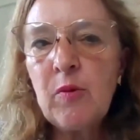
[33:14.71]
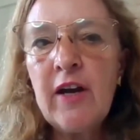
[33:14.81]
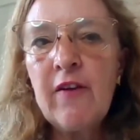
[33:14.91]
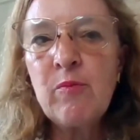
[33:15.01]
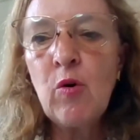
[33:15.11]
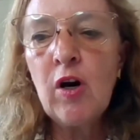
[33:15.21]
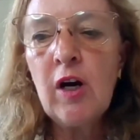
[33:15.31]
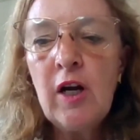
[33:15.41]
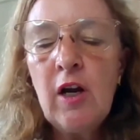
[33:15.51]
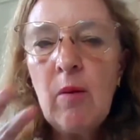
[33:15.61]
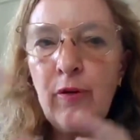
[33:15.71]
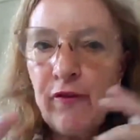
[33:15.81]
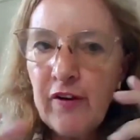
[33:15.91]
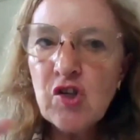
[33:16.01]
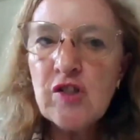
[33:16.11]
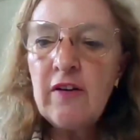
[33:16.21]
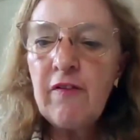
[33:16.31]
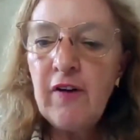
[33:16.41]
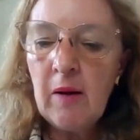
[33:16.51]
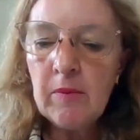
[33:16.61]
We have more professional
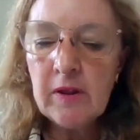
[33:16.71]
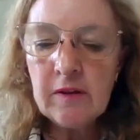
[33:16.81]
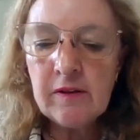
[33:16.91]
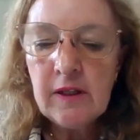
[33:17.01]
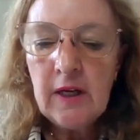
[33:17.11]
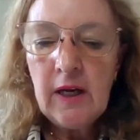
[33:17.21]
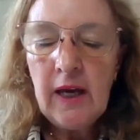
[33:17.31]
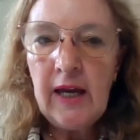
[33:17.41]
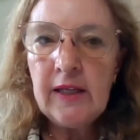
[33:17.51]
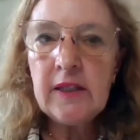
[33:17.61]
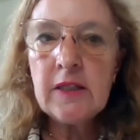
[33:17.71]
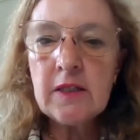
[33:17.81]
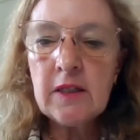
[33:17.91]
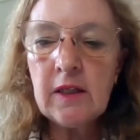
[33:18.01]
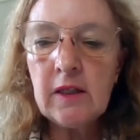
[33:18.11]
farmers, and